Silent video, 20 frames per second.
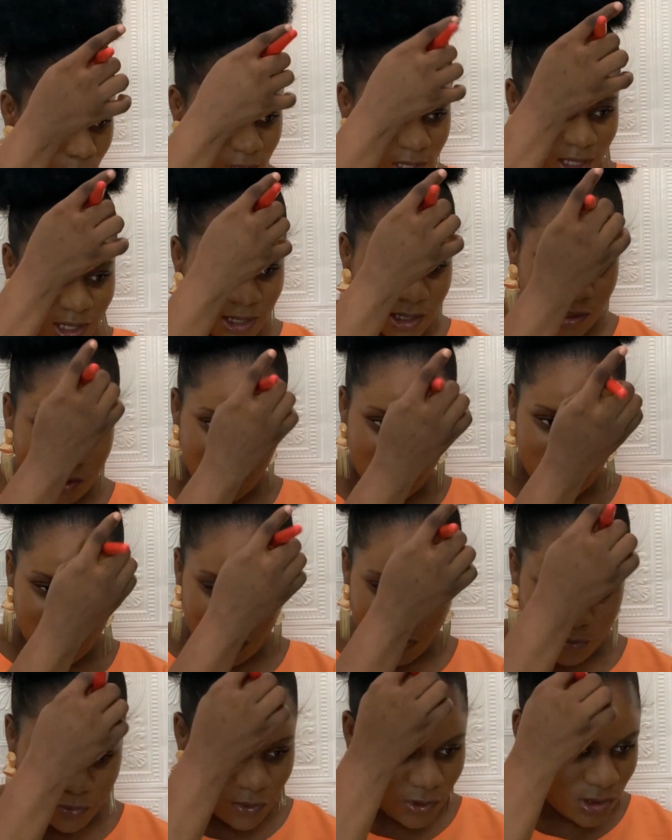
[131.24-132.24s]
ahead and use
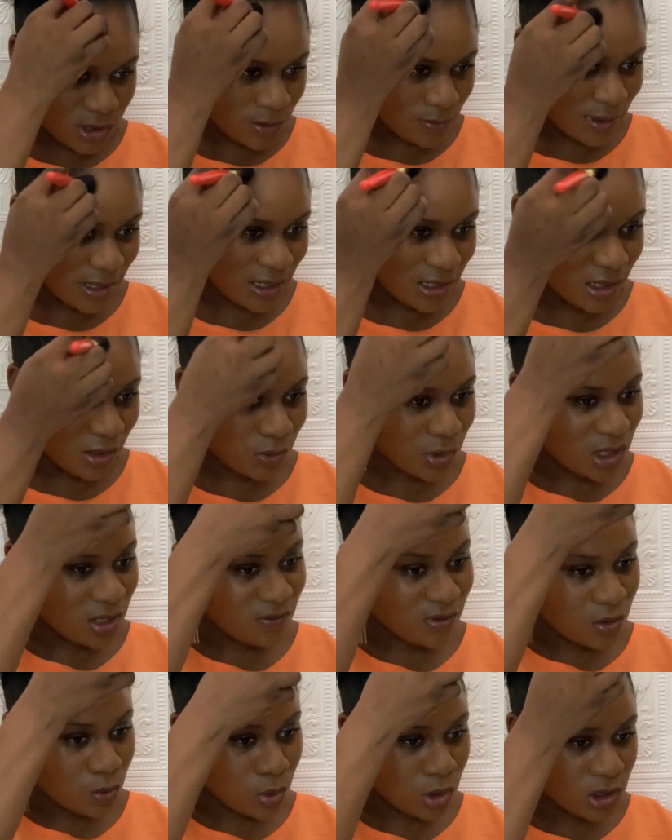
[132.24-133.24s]
your beauty blender,
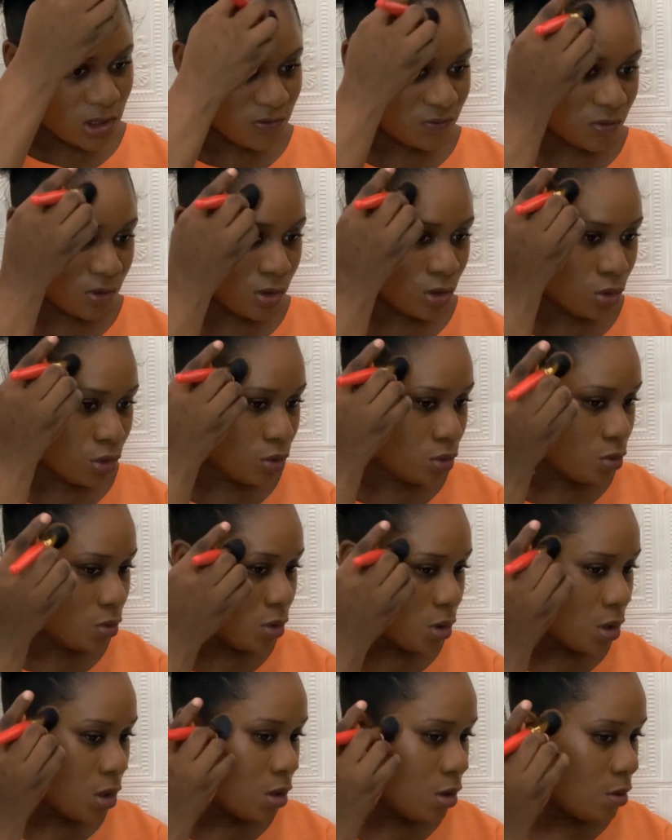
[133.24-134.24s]
whatever works for you.
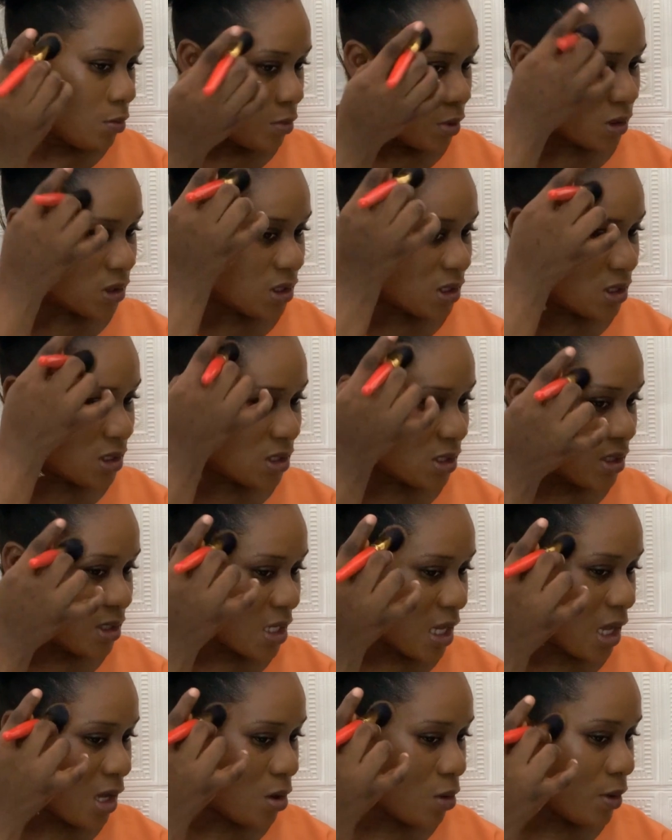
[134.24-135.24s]
But this is
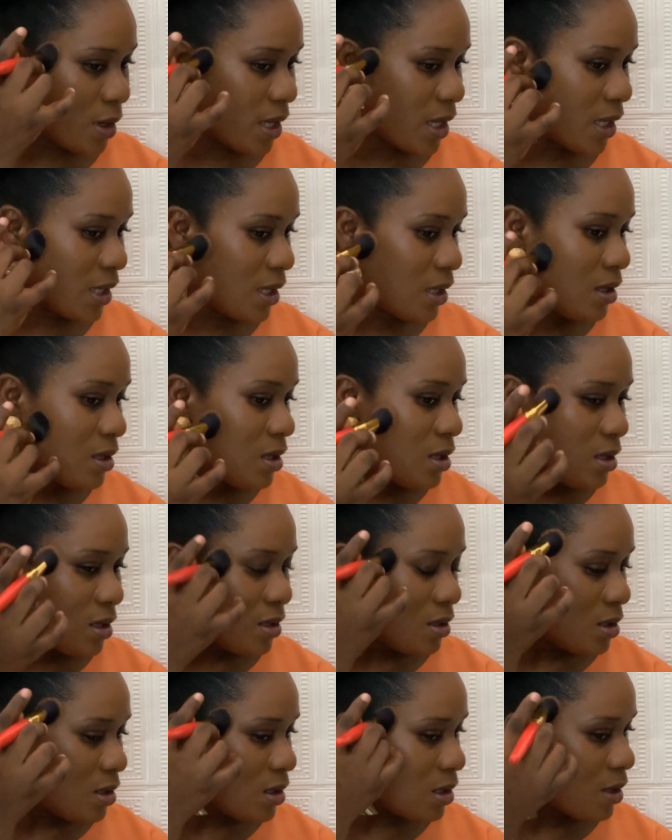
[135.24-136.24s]
how I
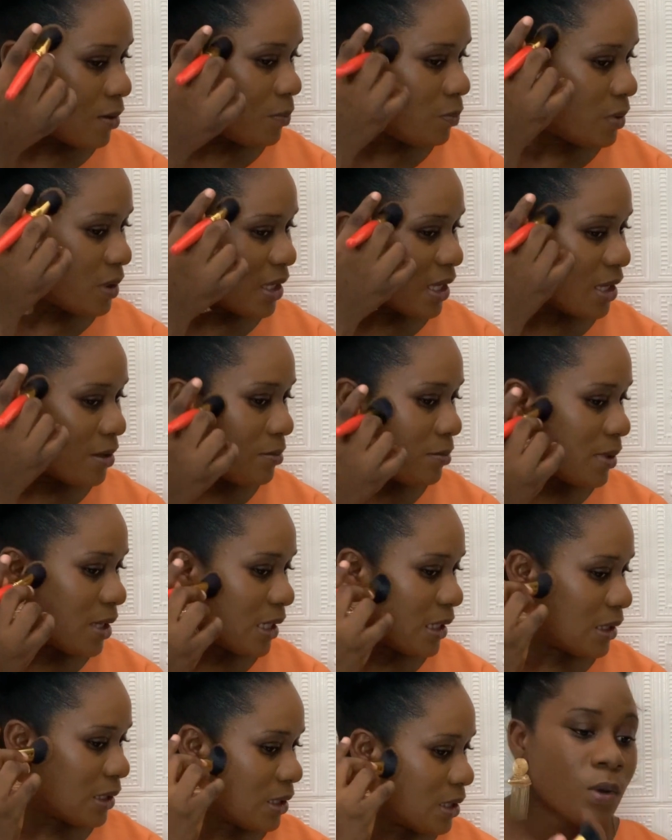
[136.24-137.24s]
apply
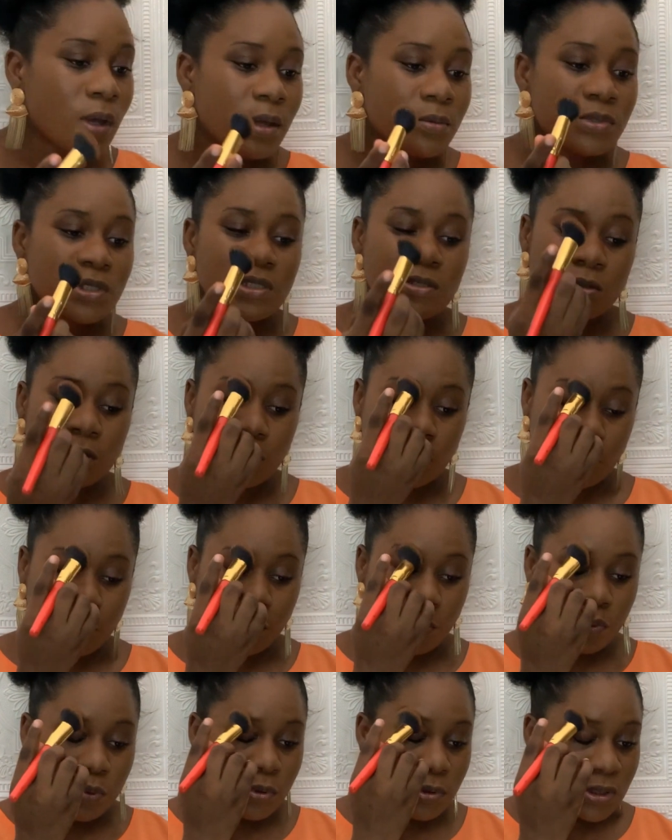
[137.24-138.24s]
mine. I'm just going
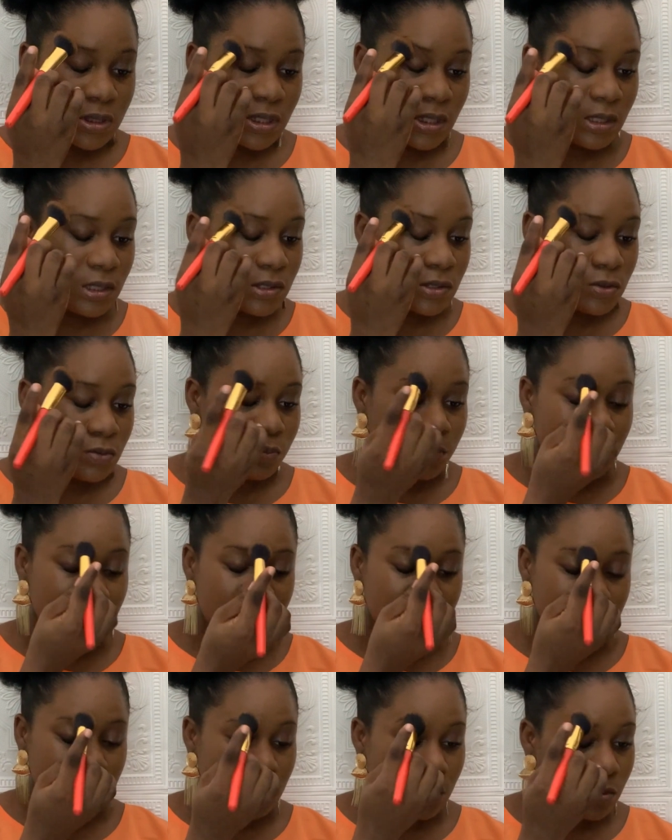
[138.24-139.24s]
to put a little bit
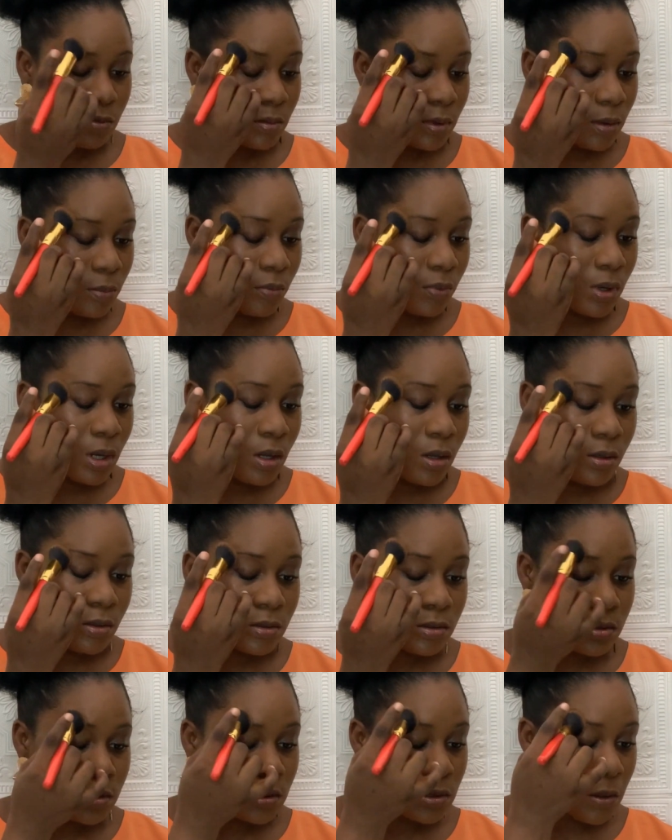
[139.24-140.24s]
on my
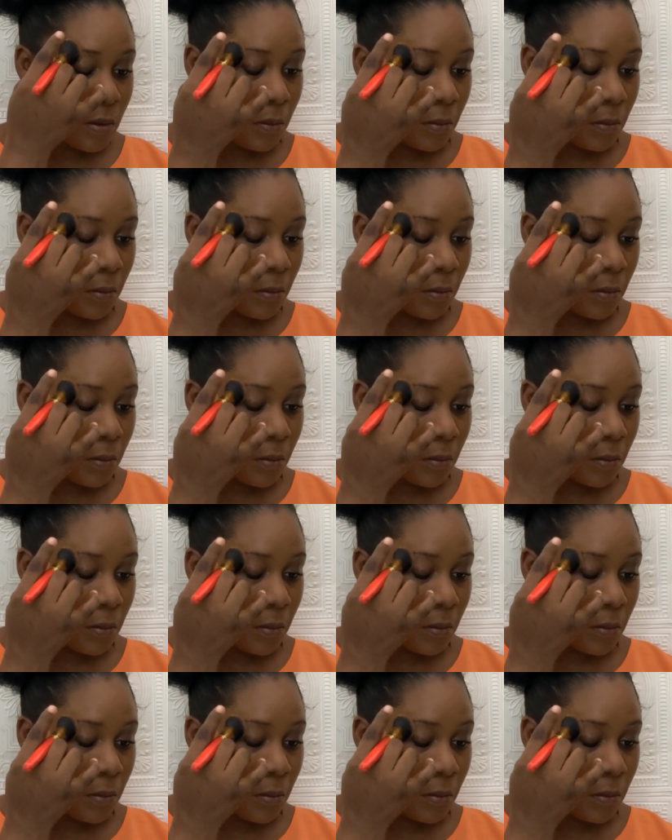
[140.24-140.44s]
brows.